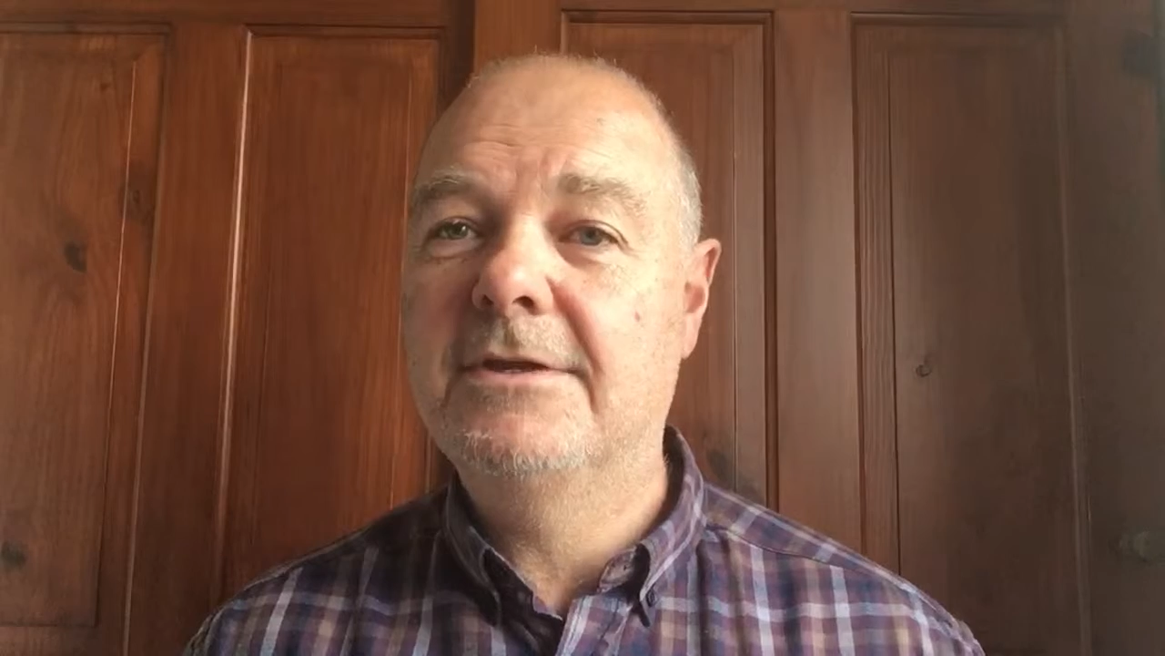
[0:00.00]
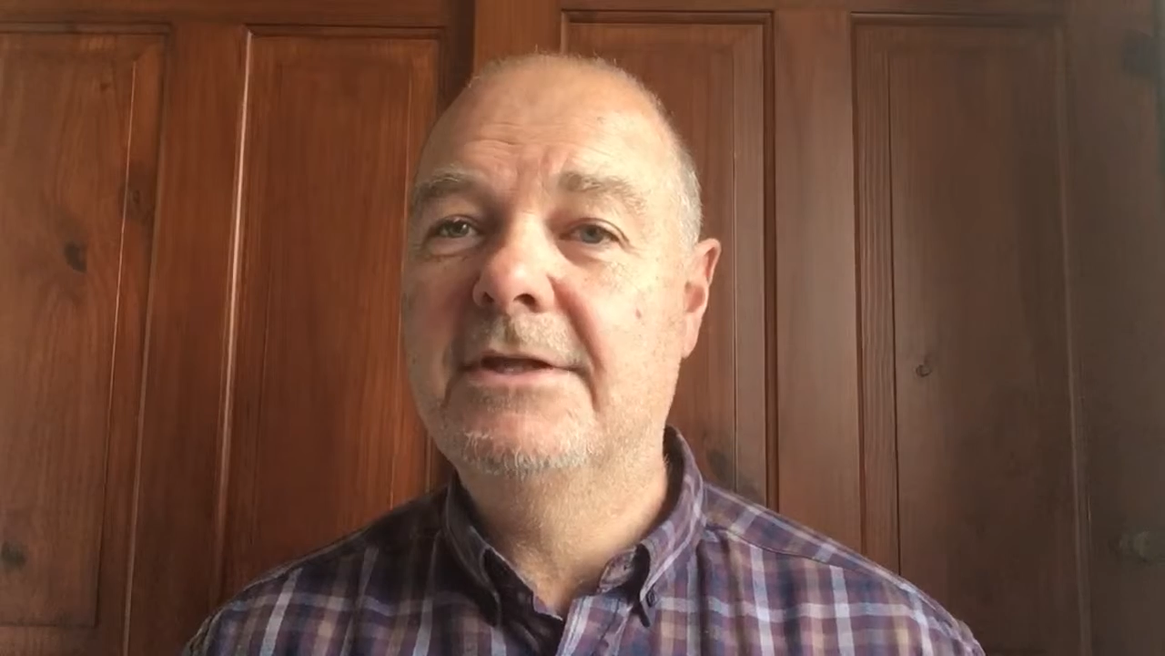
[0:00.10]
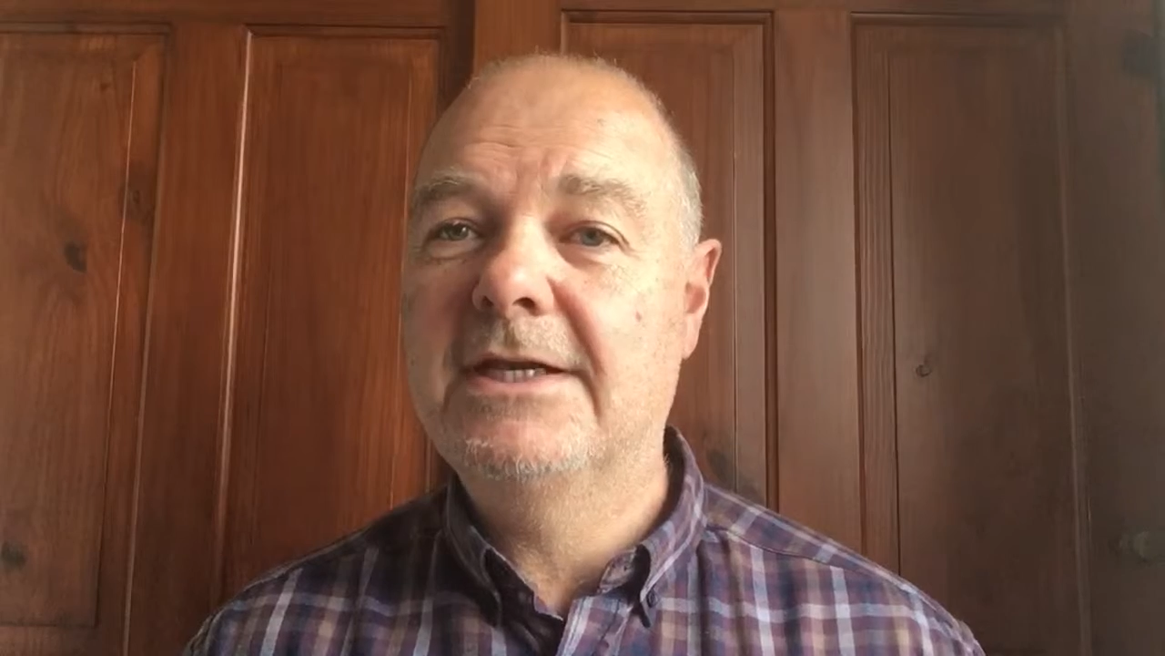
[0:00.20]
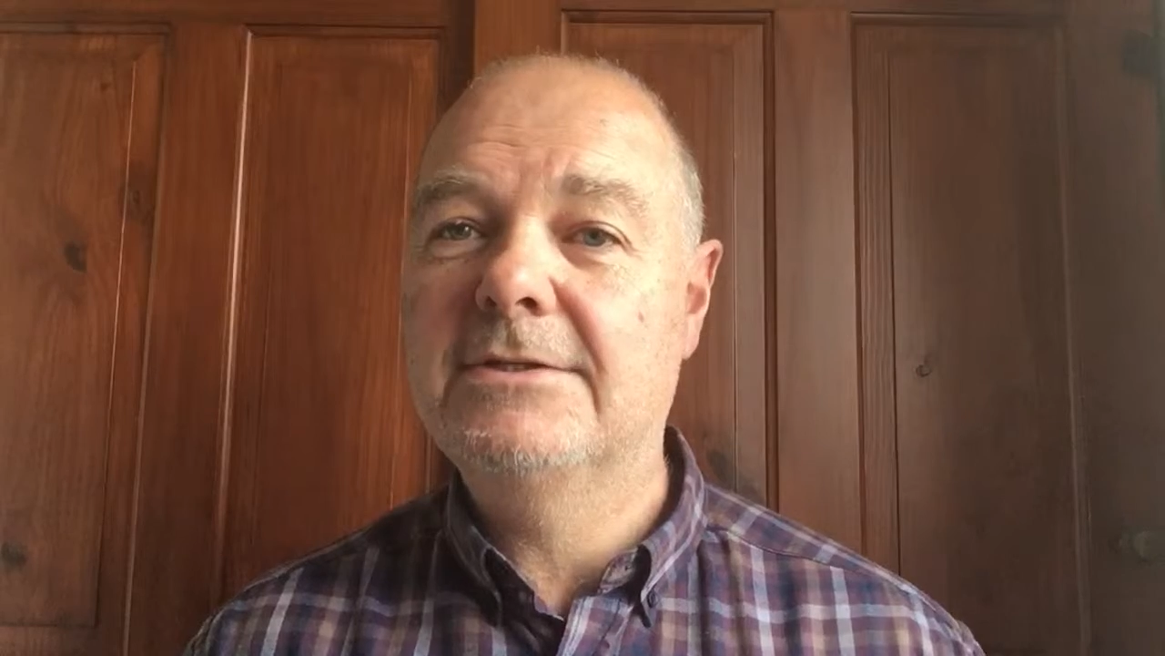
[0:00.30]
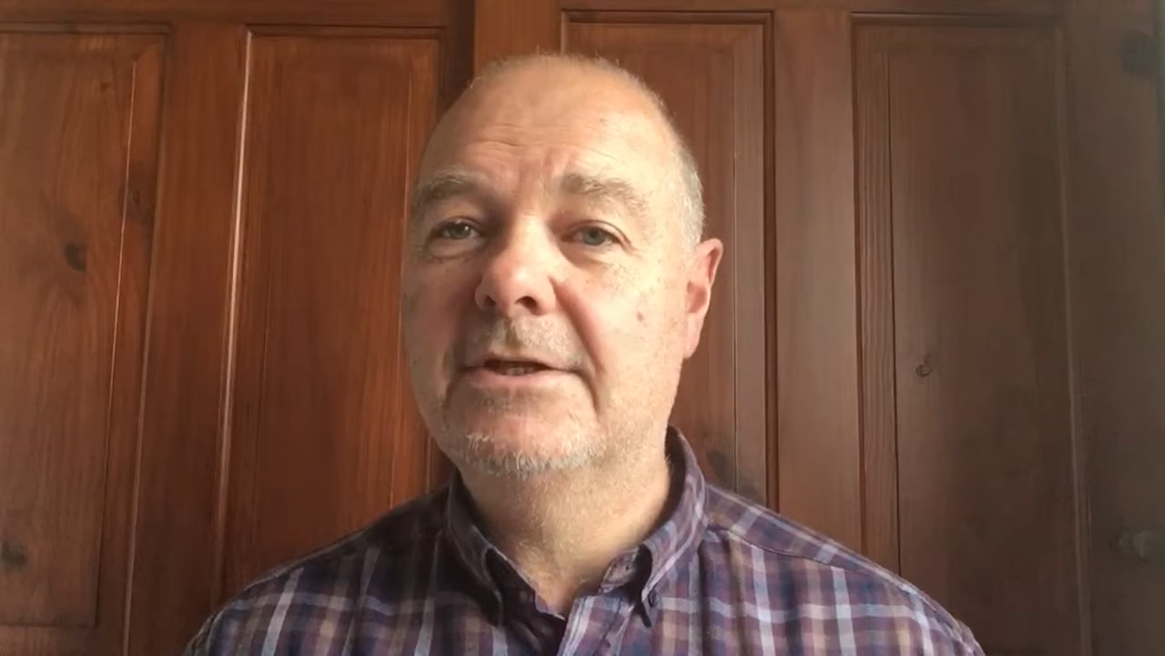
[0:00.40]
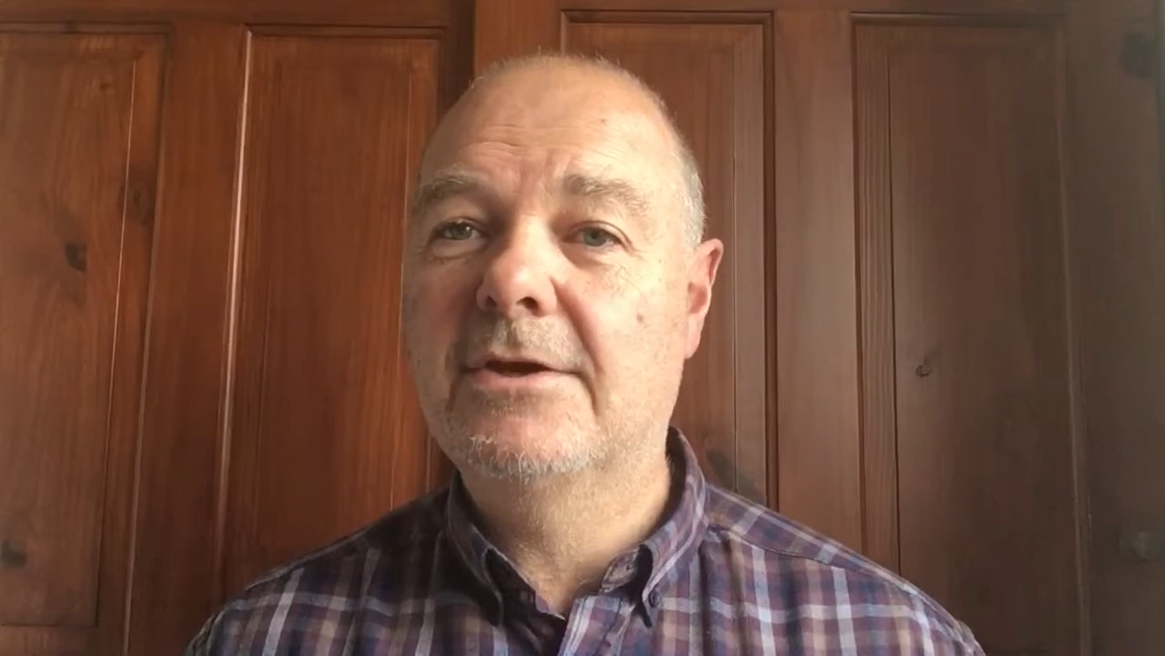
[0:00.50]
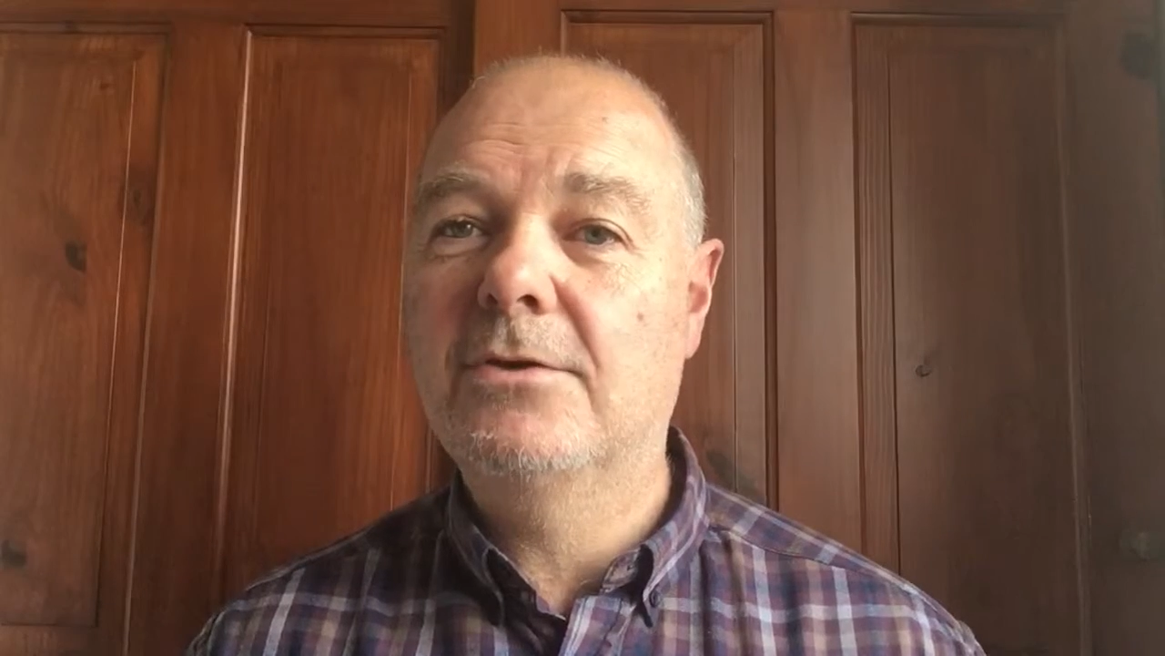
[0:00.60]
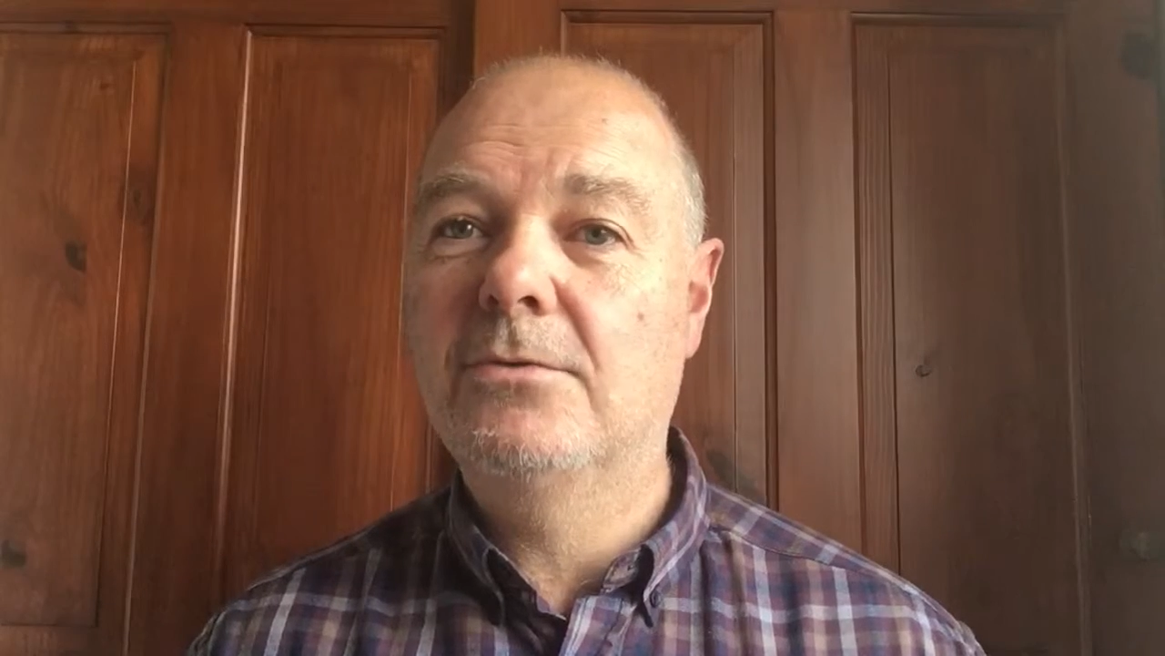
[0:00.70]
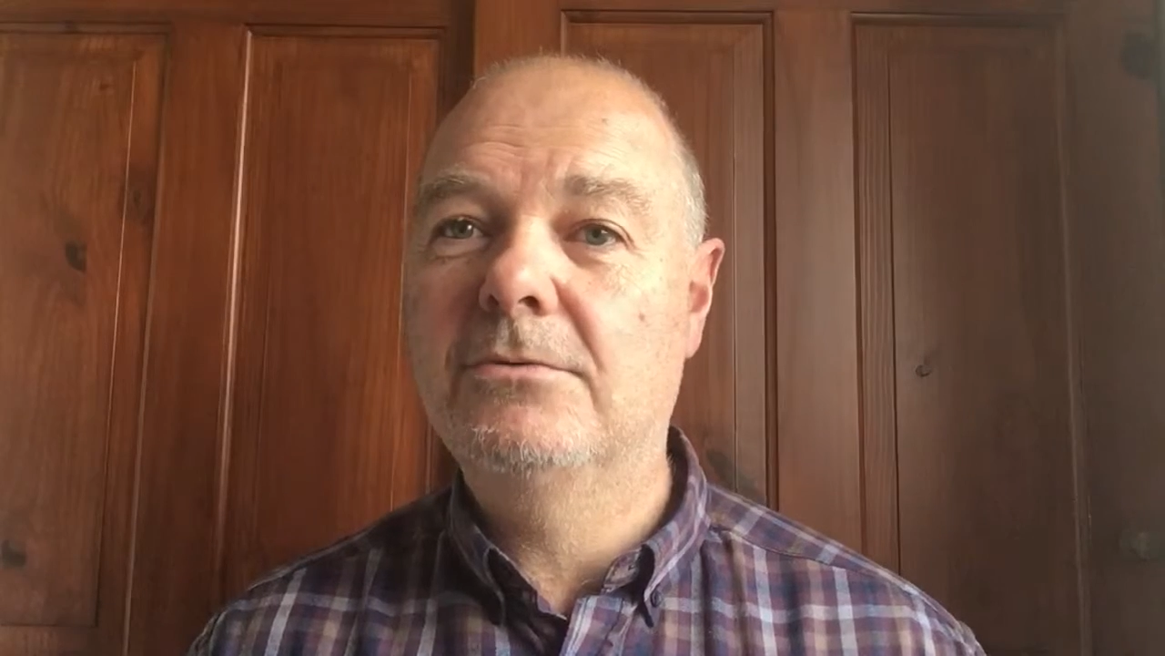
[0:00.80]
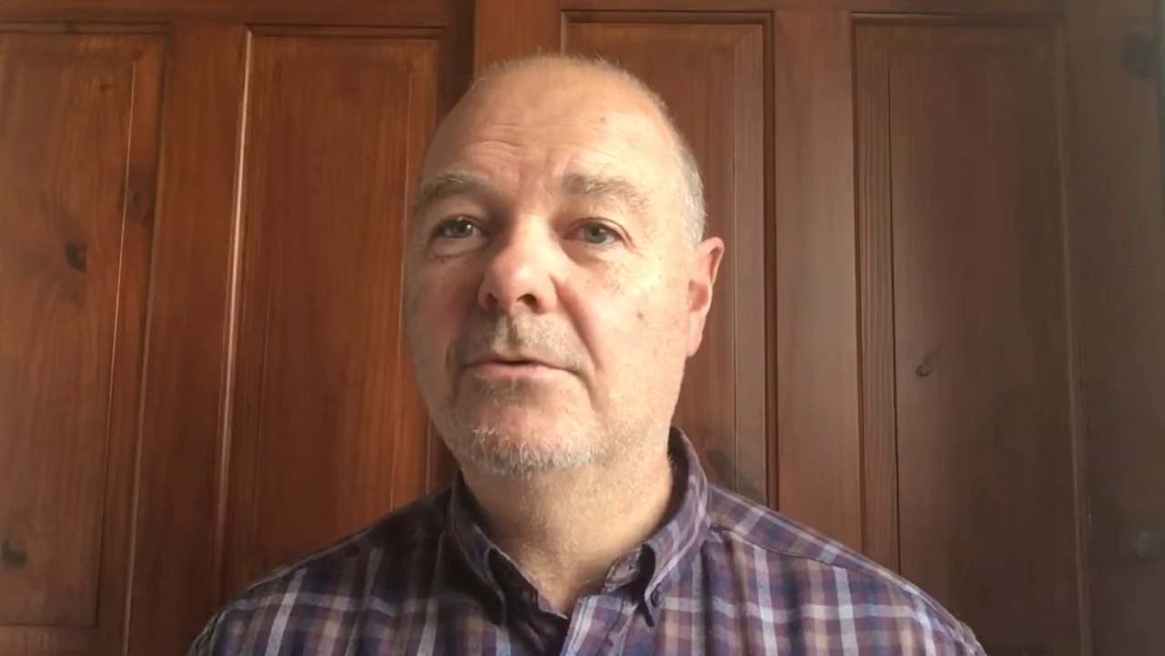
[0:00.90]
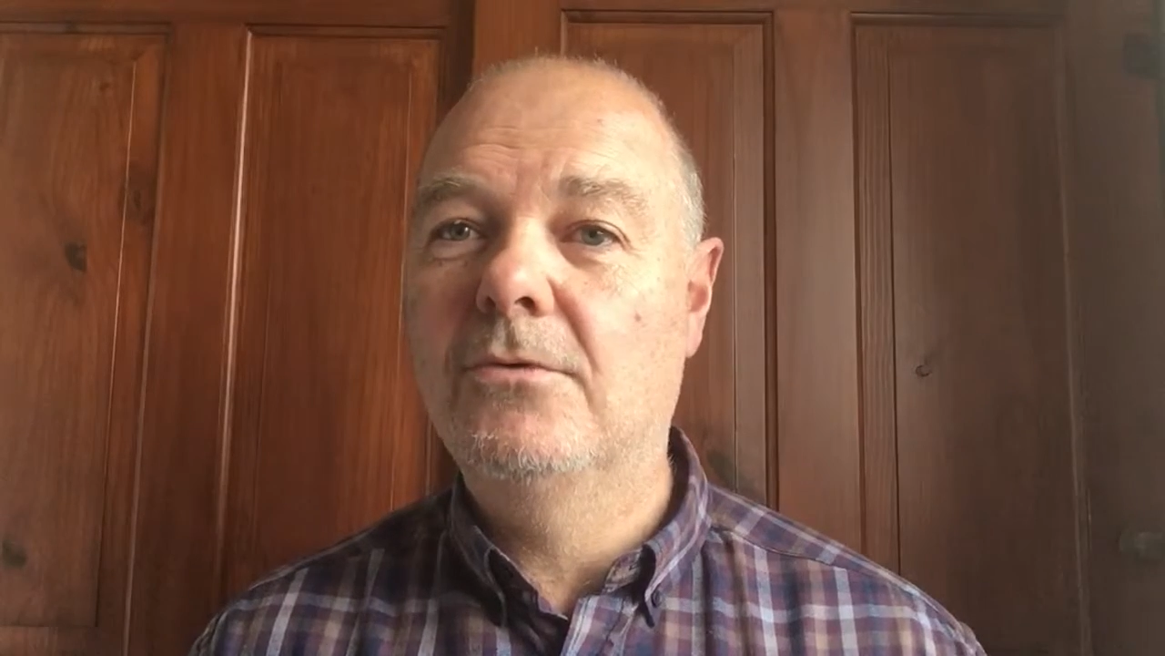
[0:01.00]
the things that are called